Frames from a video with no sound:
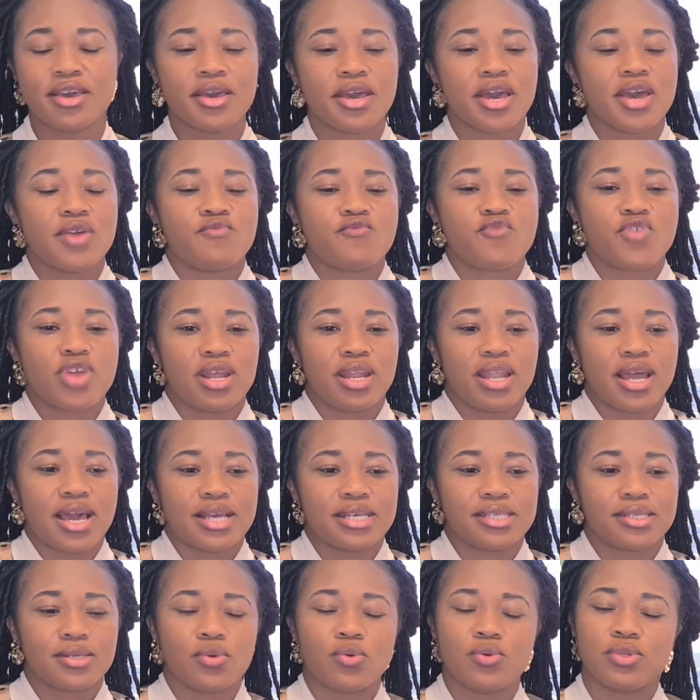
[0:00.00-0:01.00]
and
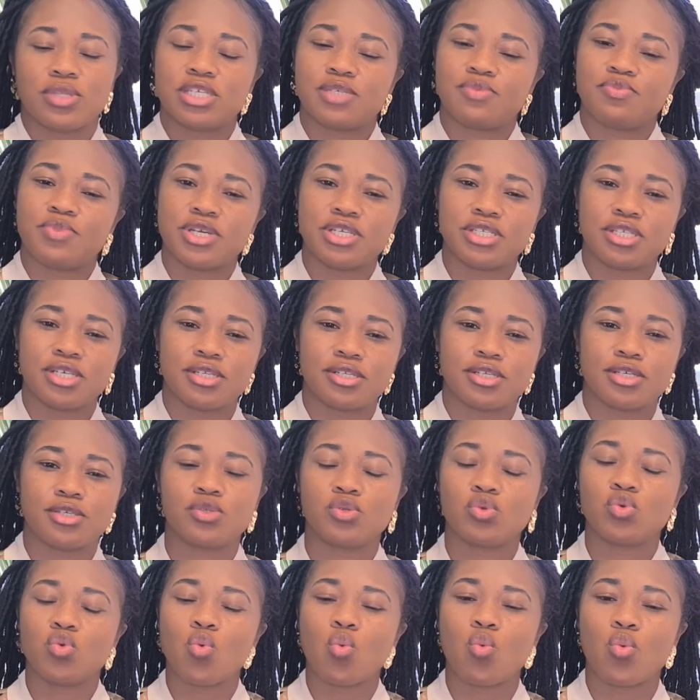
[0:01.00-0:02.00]
realize, oh, this patient is
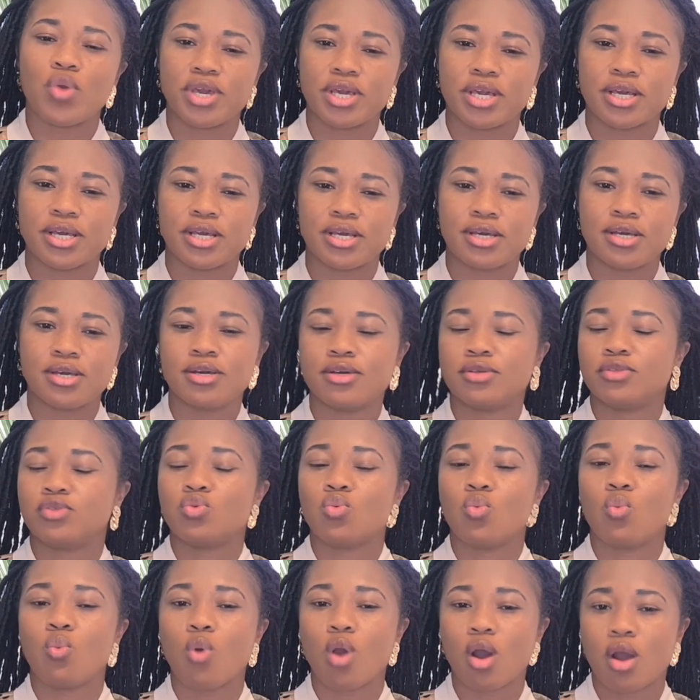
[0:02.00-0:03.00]
too weak to
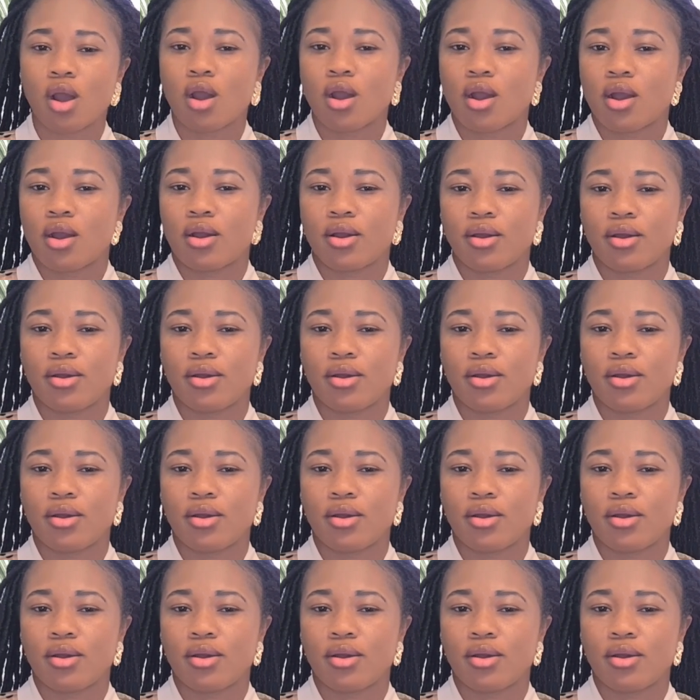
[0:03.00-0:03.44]
walk